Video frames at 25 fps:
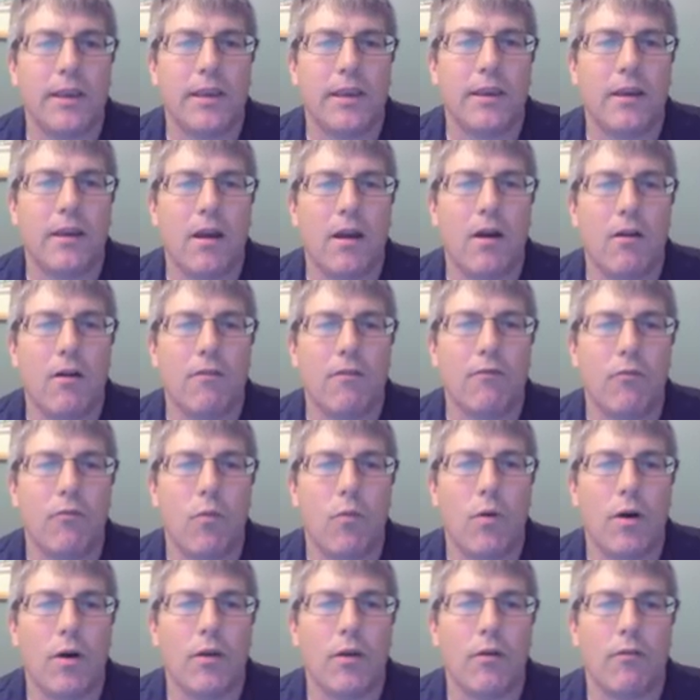of 1
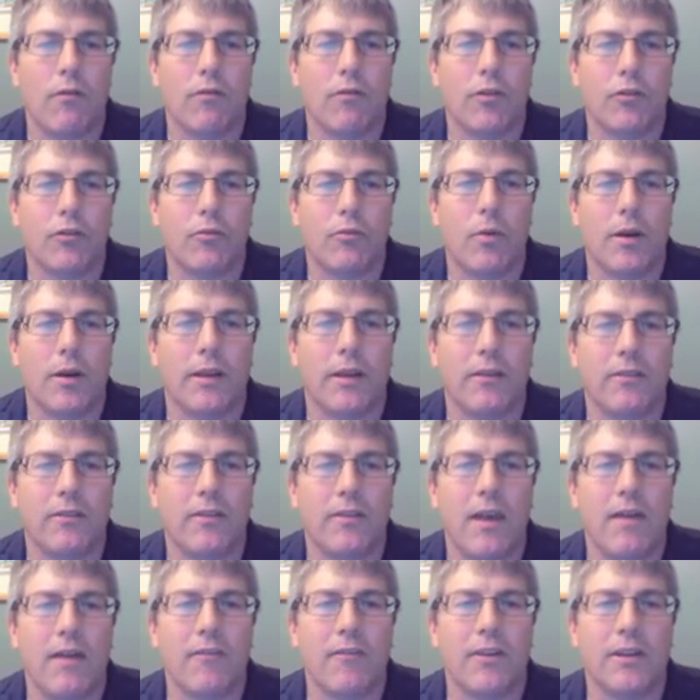over
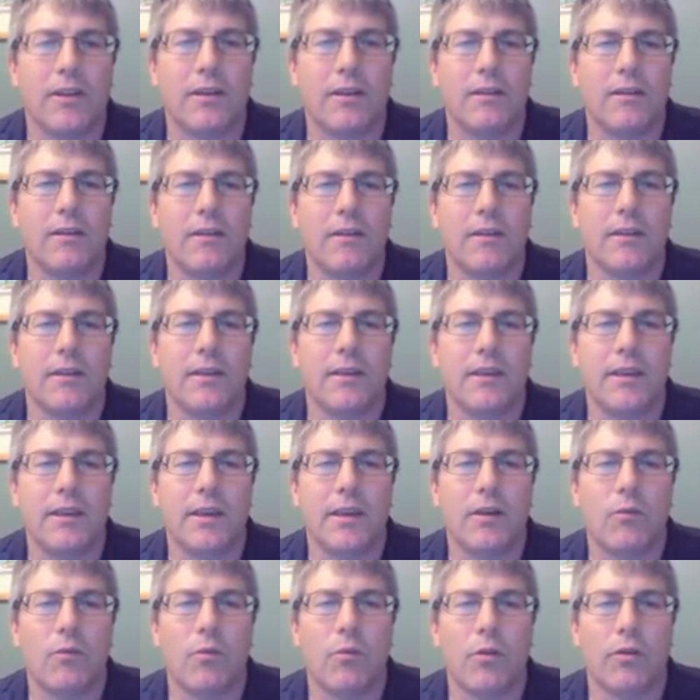27
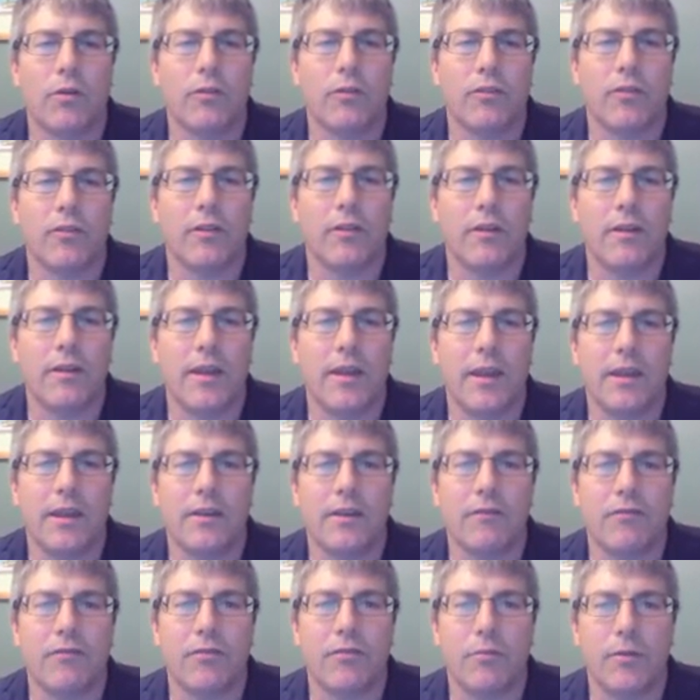equals
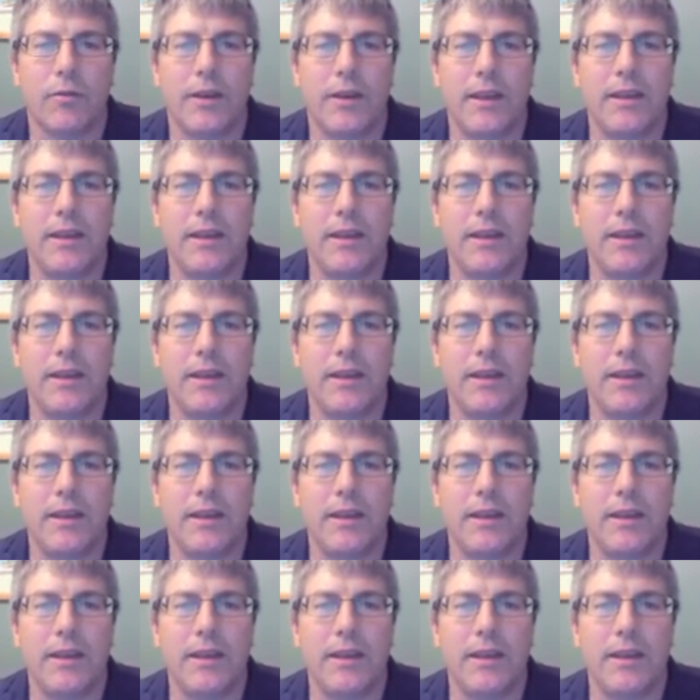-3.